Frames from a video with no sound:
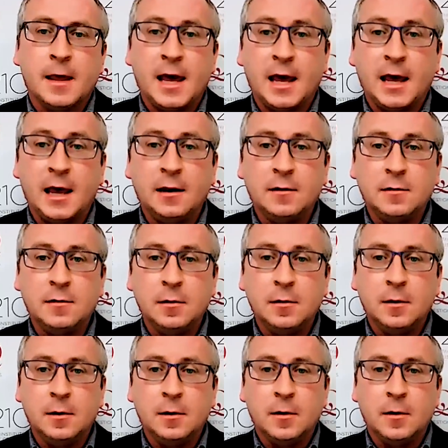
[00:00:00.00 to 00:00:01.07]
and
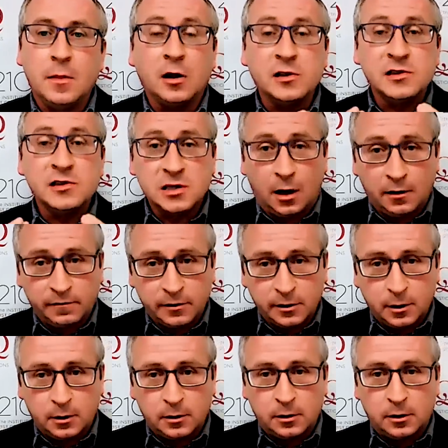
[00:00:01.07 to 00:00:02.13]
non sovereign
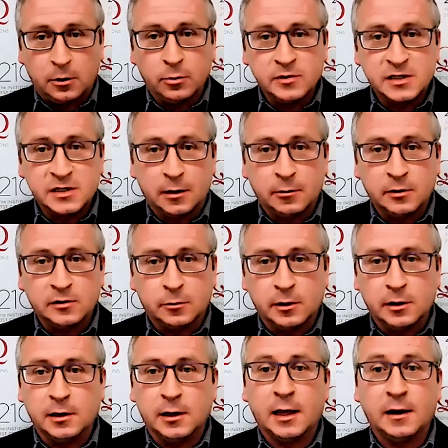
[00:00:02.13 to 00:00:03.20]
on our own
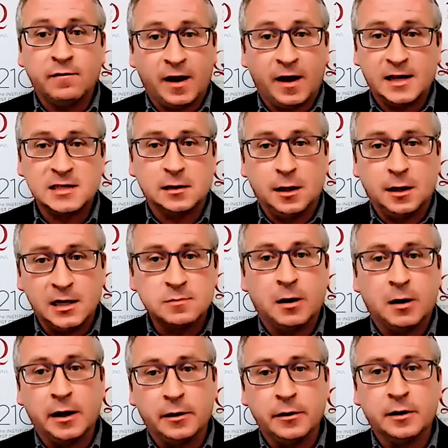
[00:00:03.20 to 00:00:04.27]
territory and vassalized
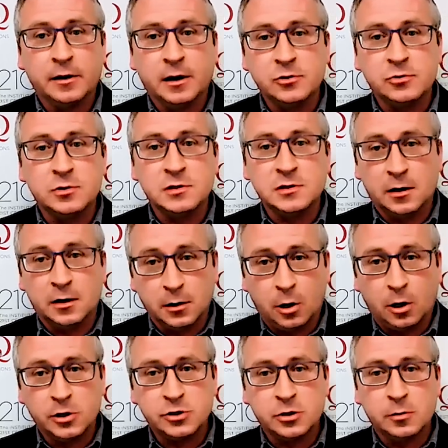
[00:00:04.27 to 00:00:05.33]
by other countries that are
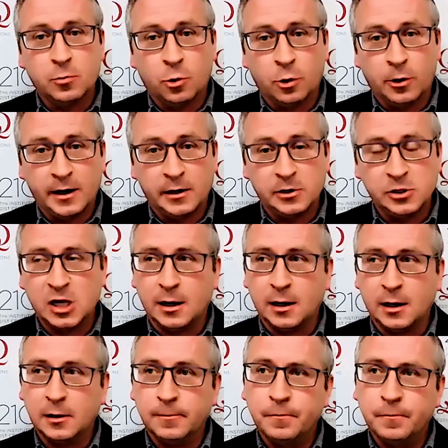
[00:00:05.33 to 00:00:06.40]
larger and more
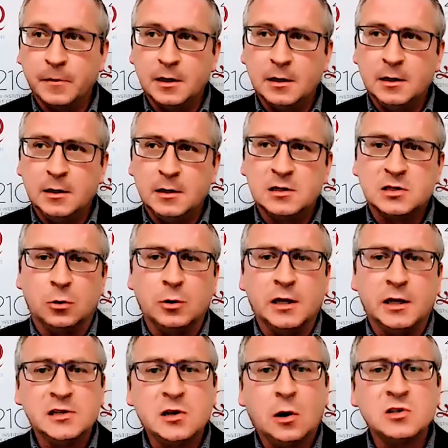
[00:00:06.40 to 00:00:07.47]
energetic. So it
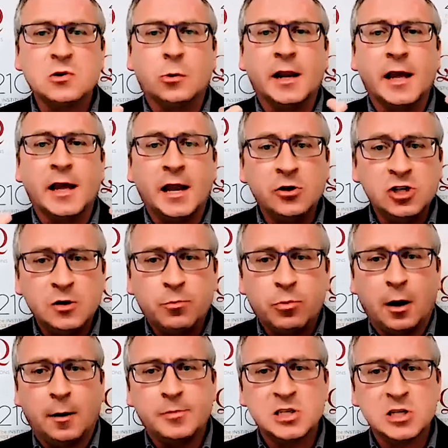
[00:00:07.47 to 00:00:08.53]
is also an energy
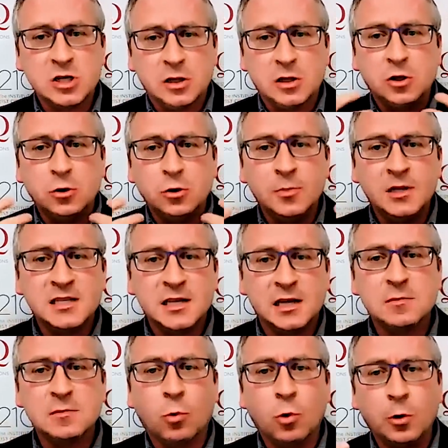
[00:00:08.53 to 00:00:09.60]
proposition, human
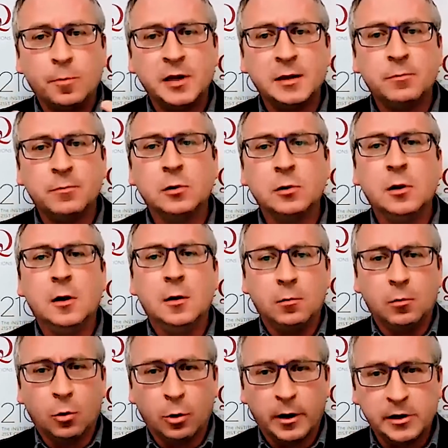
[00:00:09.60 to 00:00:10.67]
sense, more people,
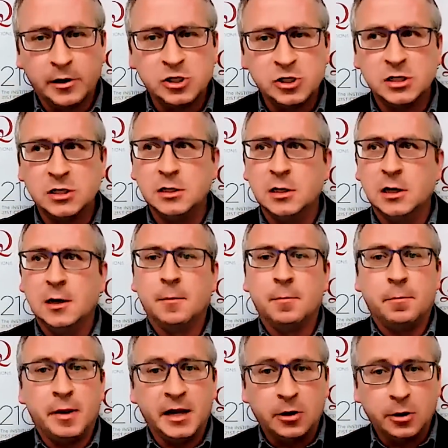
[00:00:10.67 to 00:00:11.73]
more energy,
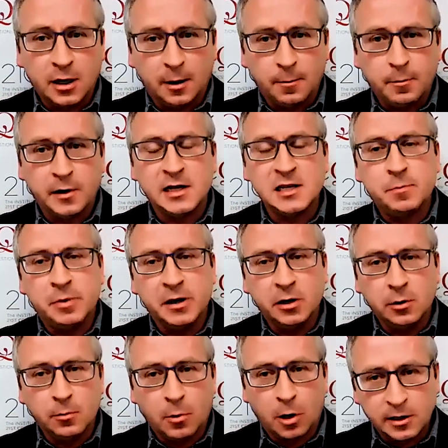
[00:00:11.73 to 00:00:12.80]
bigger companies, bigger
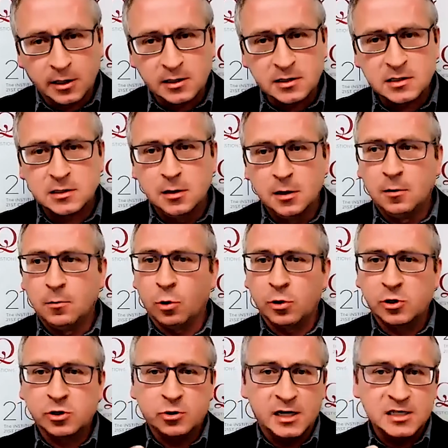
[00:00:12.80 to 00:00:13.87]
markets, more
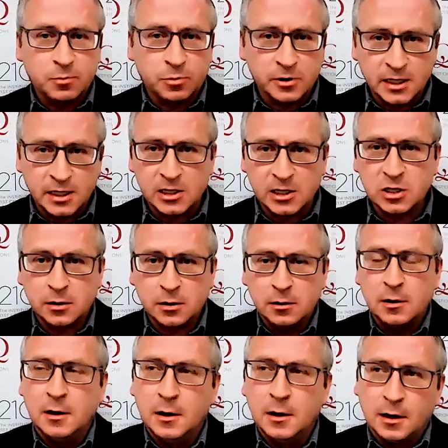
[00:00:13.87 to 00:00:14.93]
transportation.
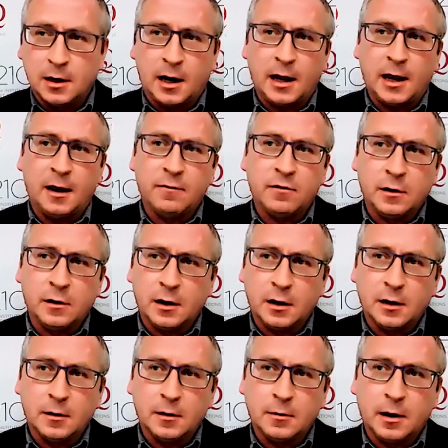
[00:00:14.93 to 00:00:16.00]
I have a,
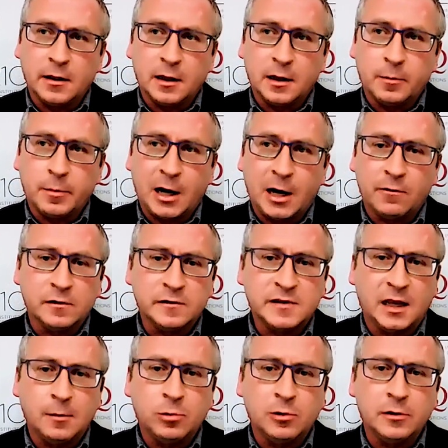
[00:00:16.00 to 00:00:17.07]
uh, I think a powerful
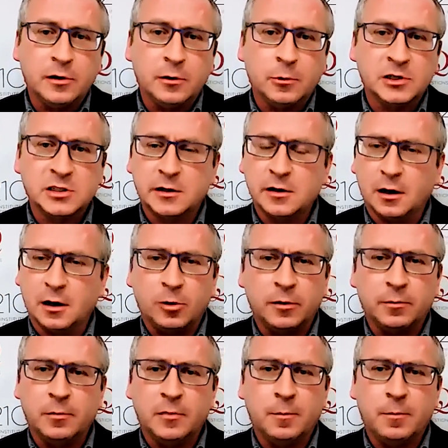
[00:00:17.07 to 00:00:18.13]
table in there, which I talk about
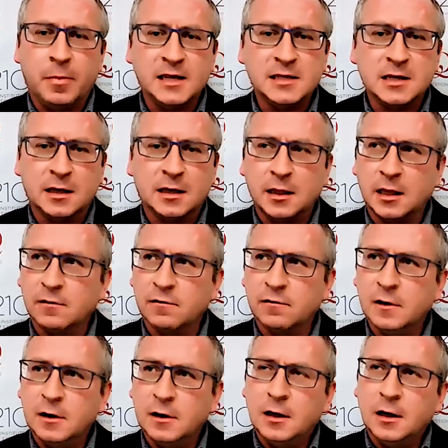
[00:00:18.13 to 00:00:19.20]
the basic thing of
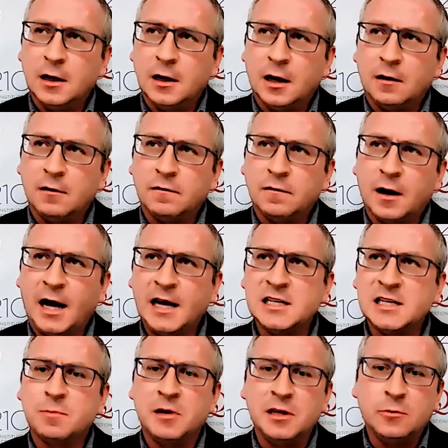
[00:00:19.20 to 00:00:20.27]
of high
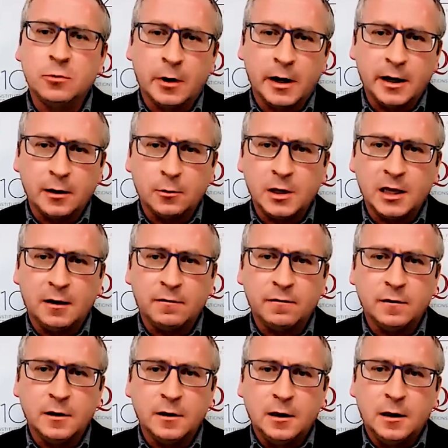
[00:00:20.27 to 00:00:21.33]
speed rail. We have
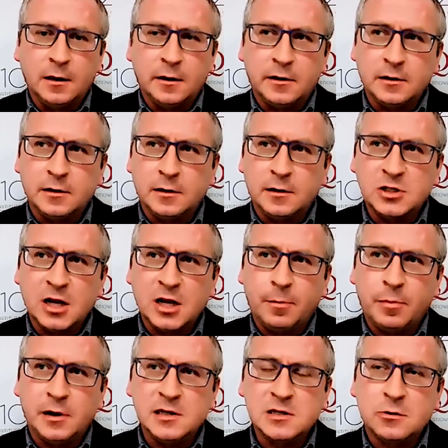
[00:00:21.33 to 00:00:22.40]
the, the
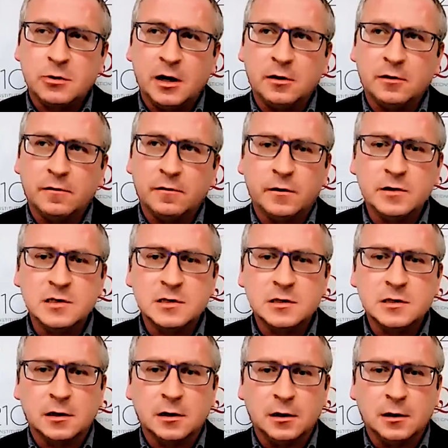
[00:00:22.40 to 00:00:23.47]
Japanese created their first
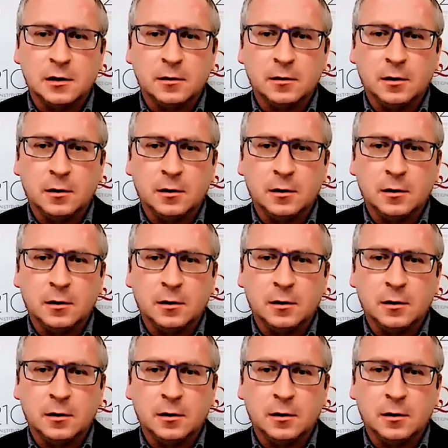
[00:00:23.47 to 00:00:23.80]
uh,